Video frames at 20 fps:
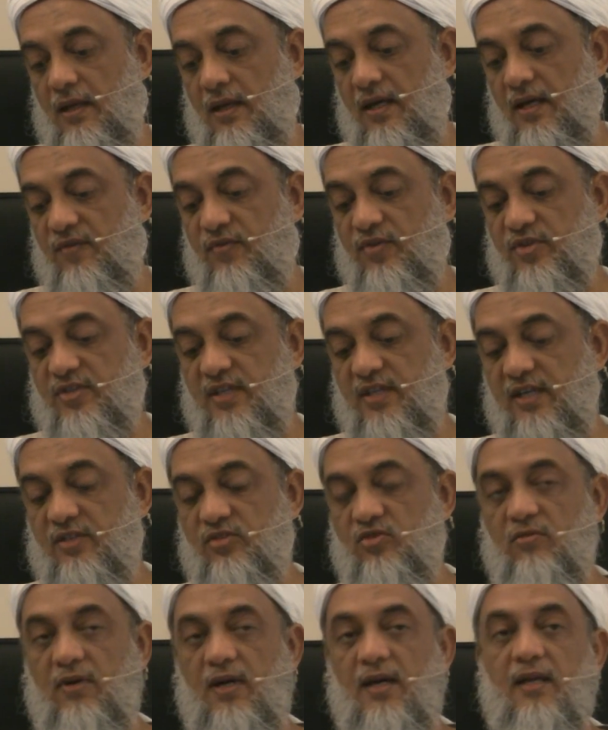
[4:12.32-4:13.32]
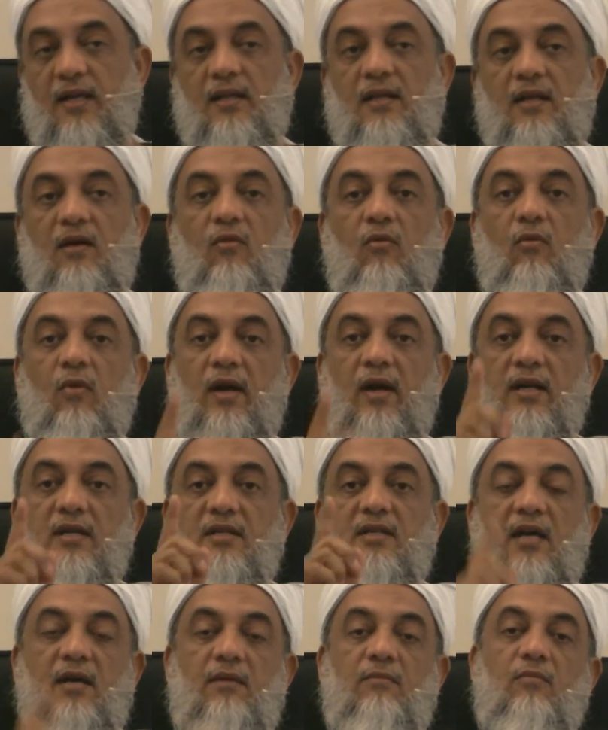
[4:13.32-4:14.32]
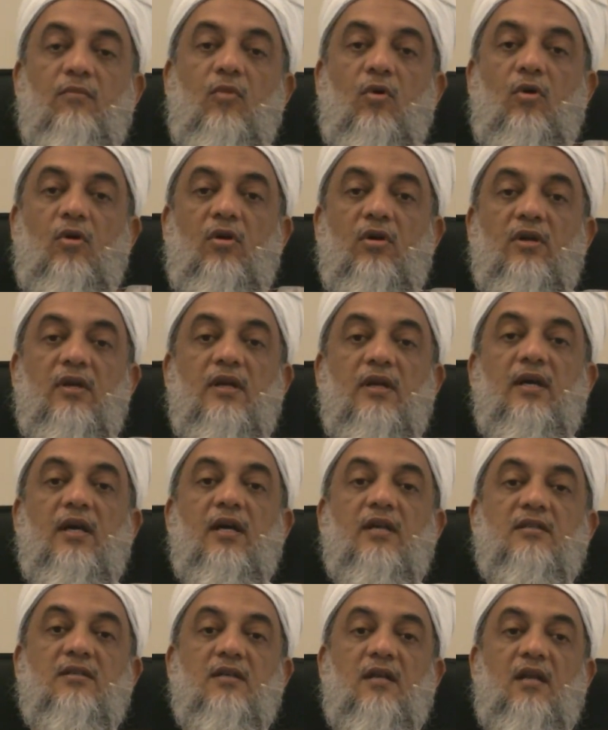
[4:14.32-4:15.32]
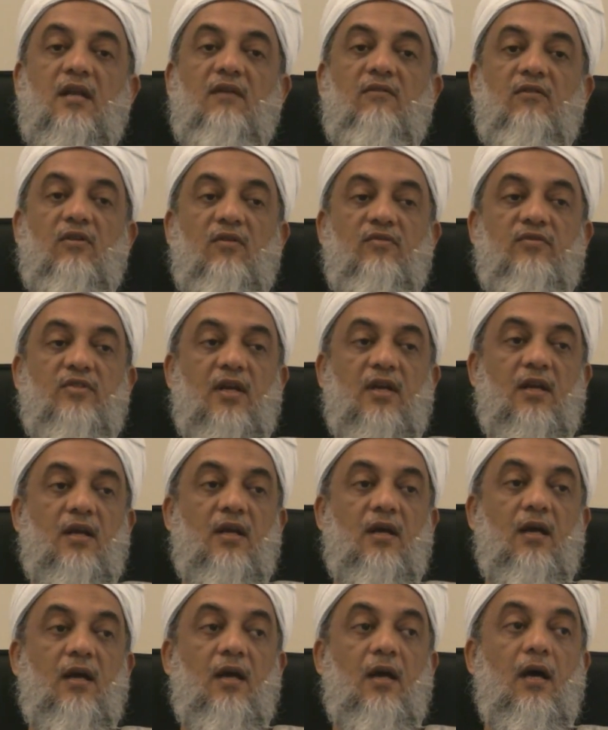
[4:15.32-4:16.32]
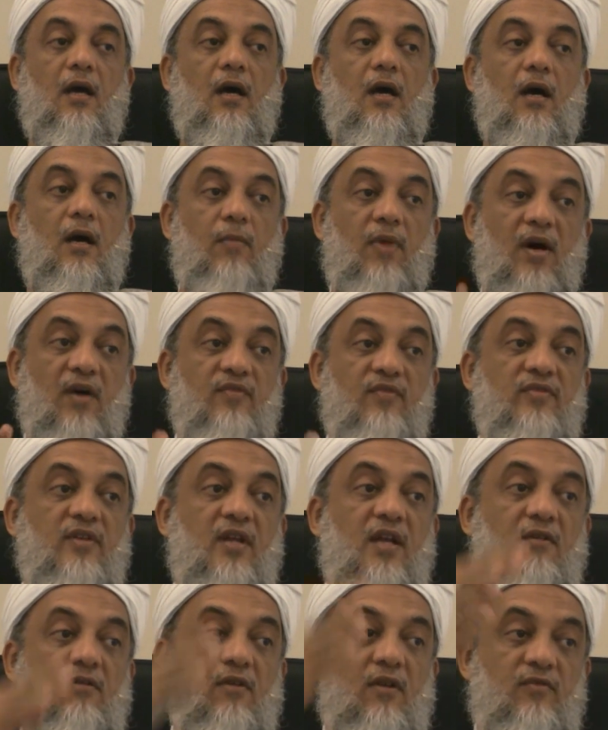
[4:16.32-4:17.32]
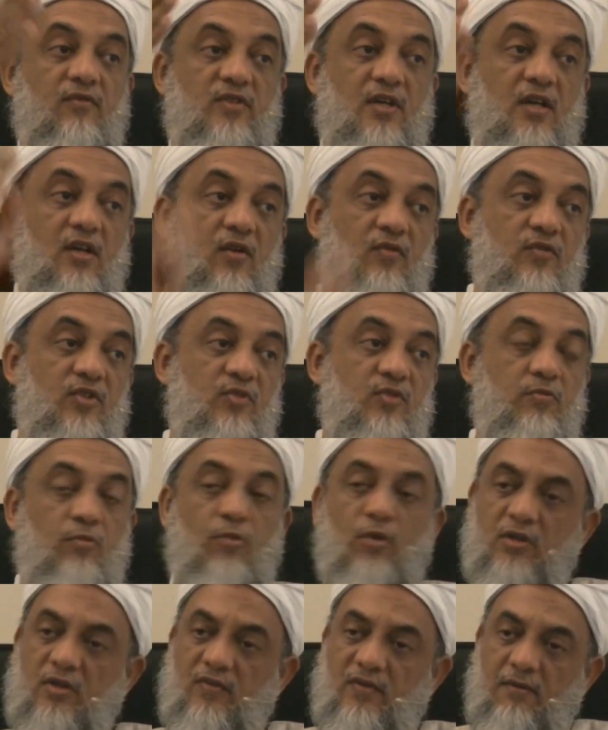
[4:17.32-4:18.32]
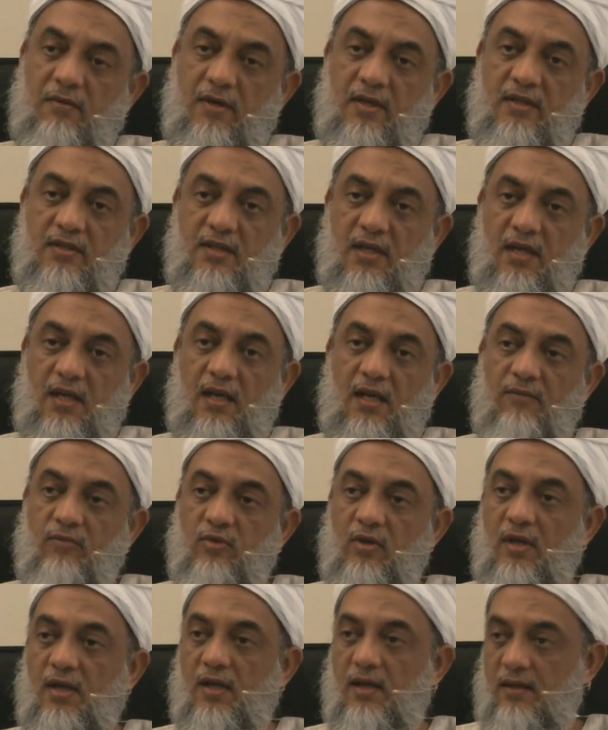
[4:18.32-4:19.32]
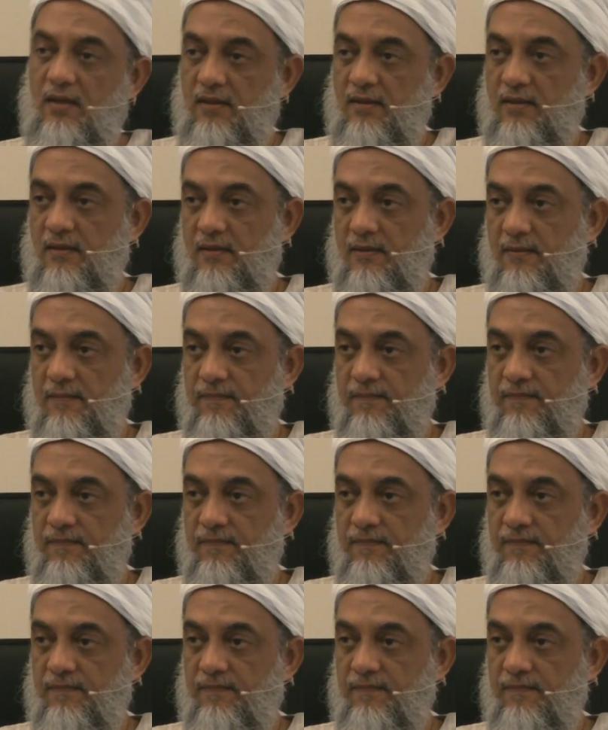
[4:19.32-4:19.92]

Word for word: And for saying Subhanallah one time more, he gets a level of Jannah above the level of Jannah of these. Both of them are in Jannah, Alhamdulillah.